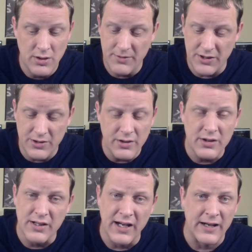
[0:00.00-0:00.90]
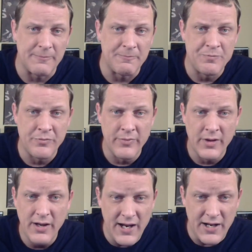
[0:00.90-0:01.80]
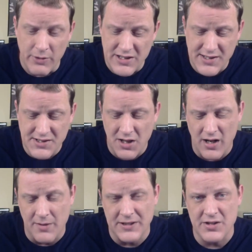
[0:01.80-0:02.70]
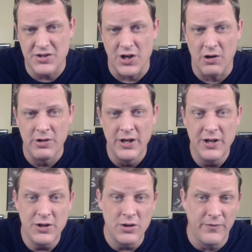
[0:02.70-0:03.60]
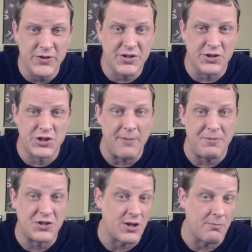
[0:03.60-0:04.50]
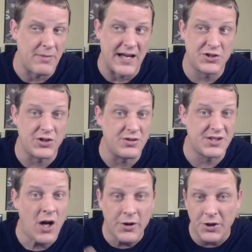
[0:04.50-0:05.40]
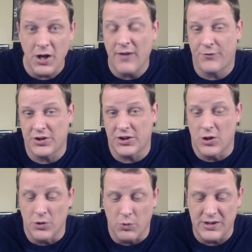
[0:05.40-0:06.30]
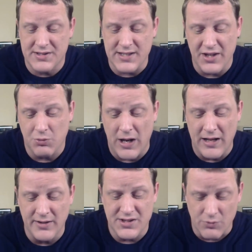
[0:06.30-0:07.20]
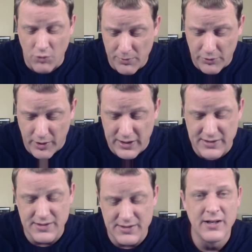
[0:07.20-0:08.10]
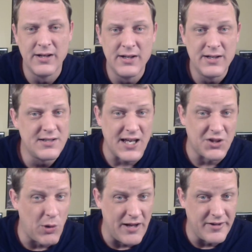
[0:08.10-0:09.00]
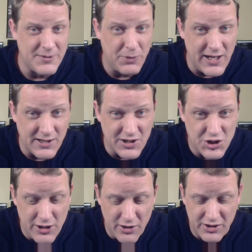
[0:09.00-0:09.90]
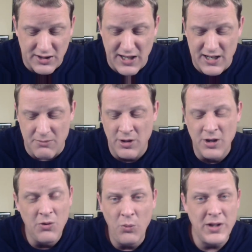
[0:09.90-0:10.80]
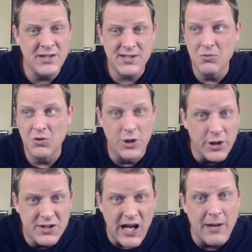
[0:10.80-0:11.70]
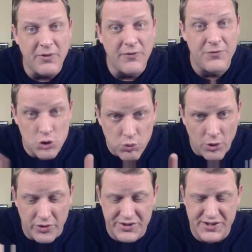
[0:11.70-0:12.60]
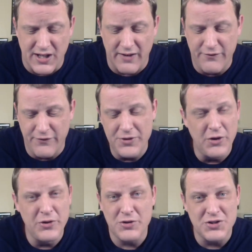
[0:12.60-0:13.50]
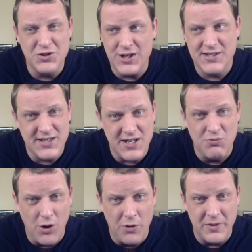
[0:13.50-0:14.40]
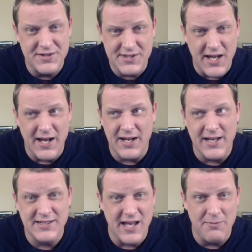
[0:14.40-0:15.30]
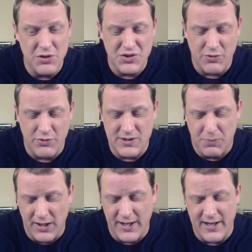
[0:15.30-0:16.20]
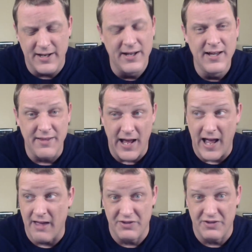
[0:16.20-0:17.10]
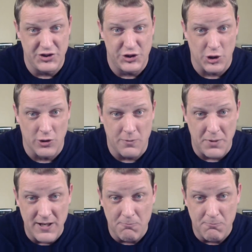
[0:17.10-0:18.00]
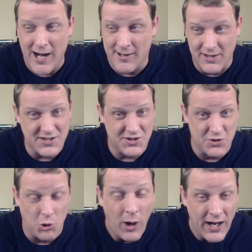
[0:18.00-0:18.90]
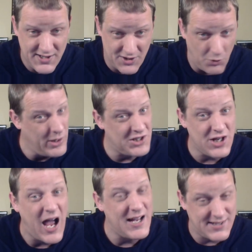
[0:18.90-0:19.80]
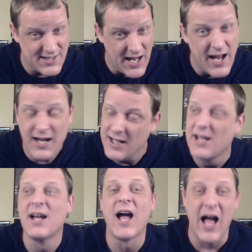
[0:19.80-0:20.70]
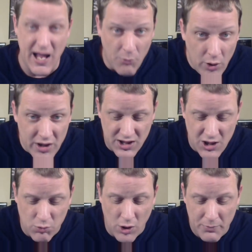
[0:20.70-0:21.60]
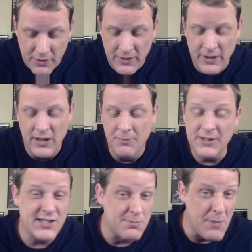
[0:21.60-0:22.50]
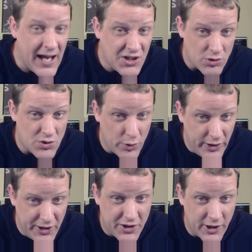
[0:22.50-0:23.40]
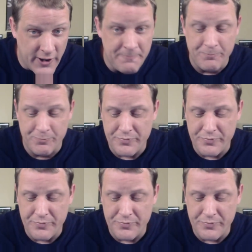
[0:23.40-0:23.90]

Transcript: I mean, good God. Anyways, let's talk about this show. Universal Championship match. You started off with a good one. Seth Rollins and Roman Reigns. Seth Rollins playing the Shield theme was some good type of troll stuff. Although you could just see Roman saying as that music was playing, they had this jerk beat Brock Lesnar twice, to which I say, I'm with you, Roman. But this match was really good.